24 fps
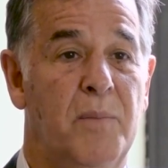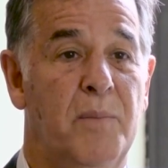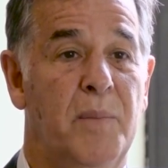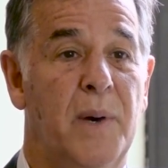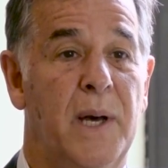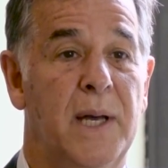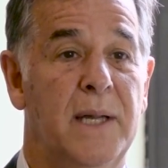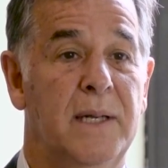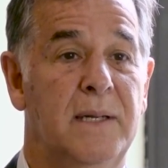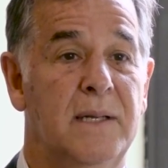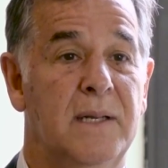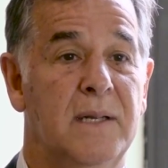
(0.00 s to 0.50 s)

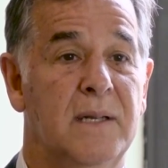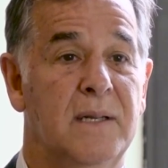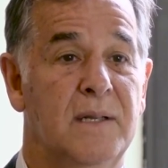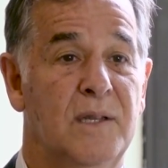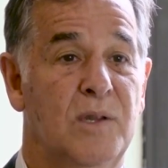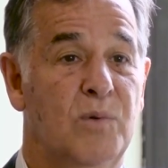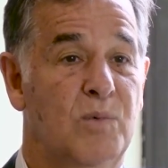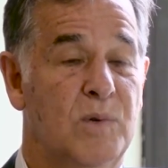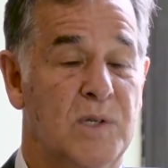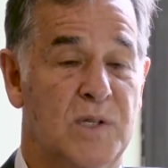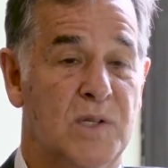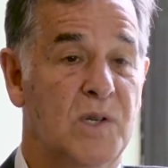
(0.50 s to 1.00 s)
but
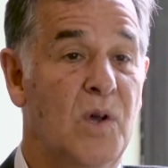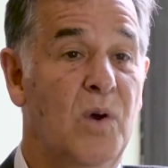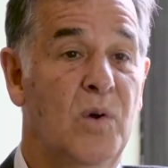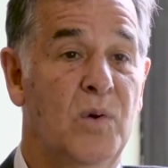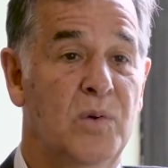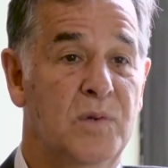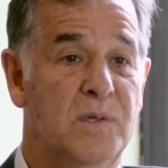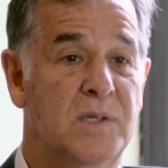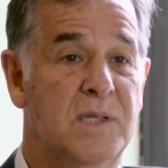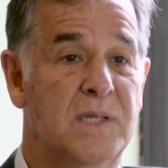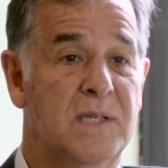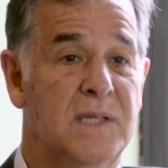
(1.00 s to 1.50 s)
the
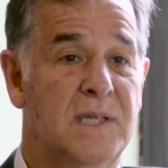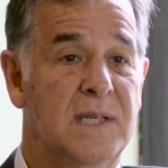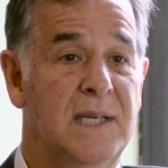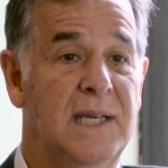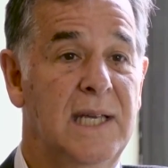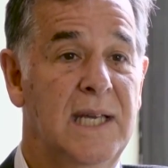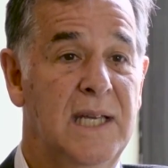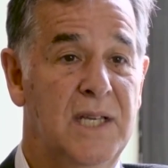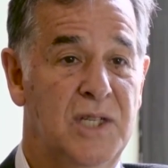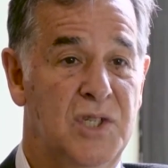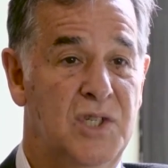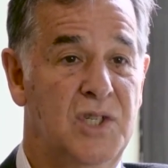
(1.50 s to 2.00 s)
results
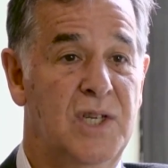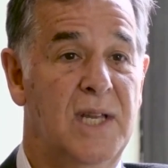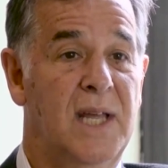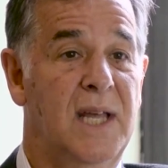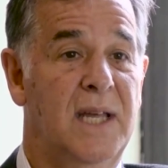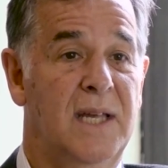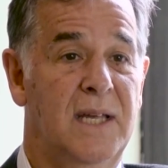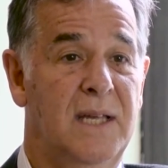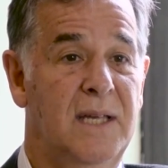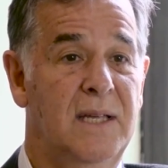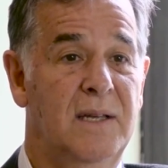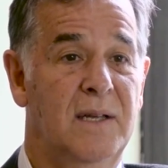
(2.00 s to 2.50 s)
each
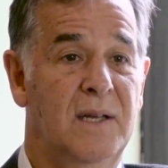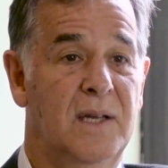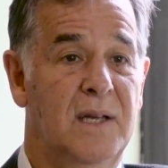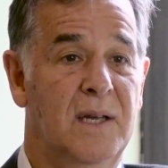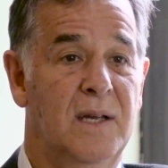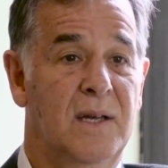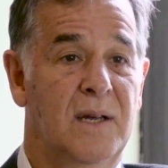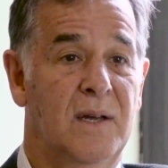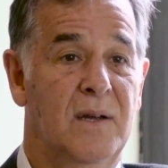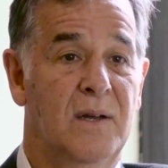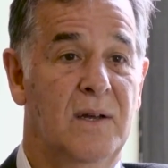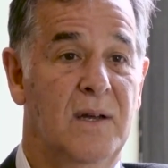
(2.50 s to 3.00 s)
day,
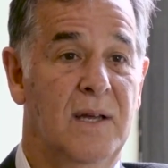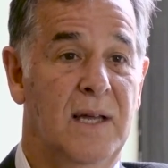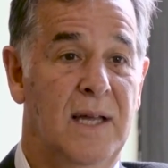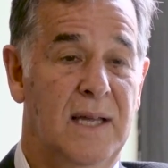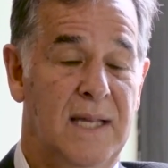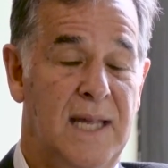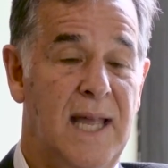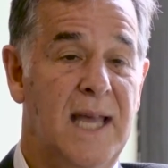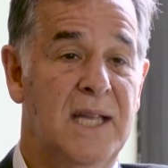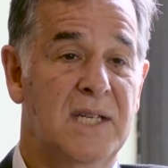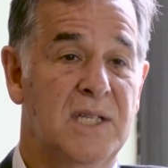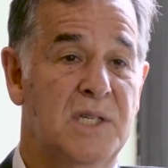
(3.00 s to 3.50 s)

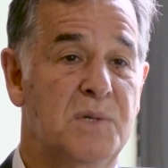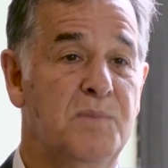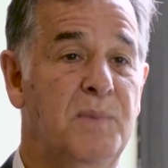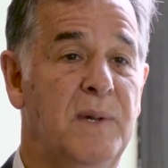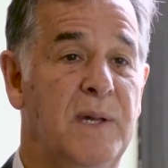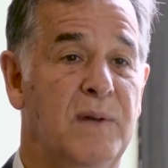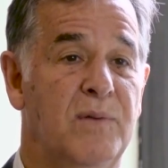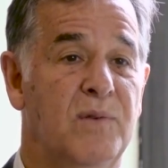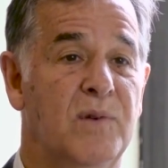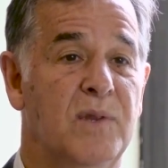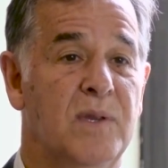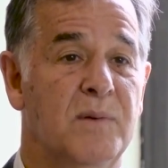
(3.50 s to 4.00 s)
again,
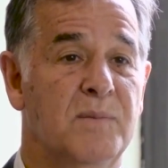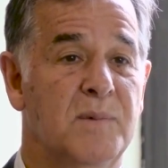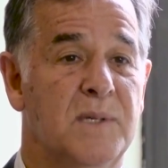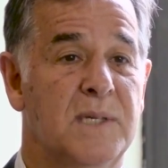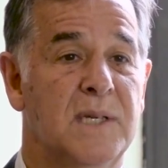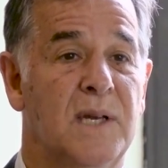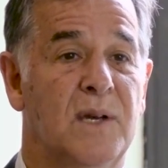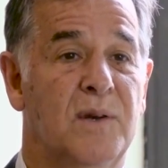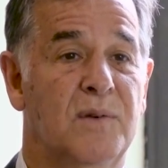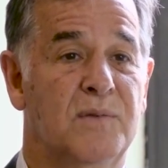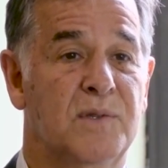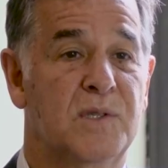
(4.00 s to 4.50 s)
speak for
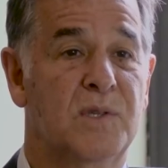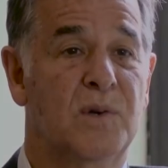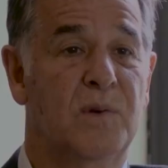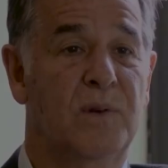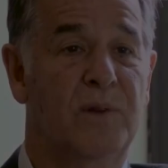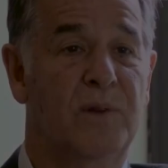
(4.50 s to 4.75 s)
themselves.